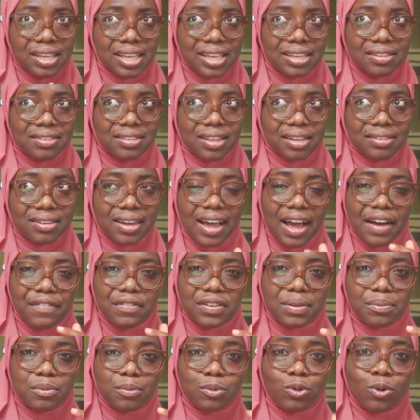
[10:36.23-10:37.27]
is that I have
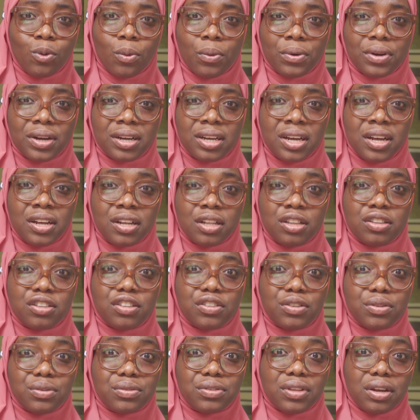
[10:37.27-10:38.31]
a talk
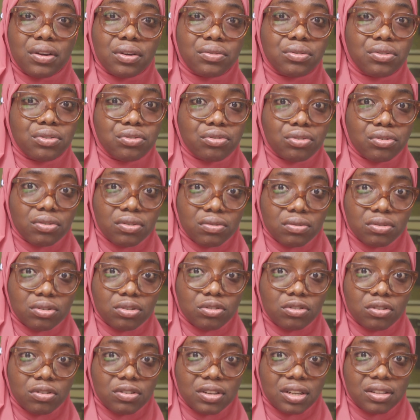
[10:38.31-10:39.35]
to secondary students
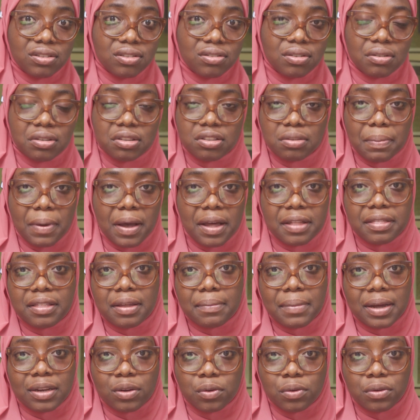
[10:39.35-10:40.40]
to inspire
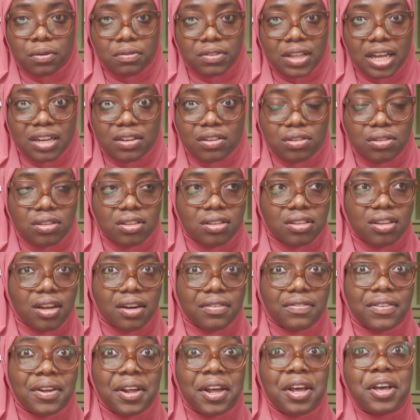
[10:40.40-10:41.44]
them and all of that good
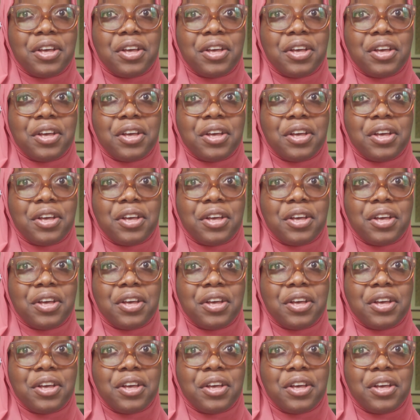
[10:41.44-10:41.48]
stuff.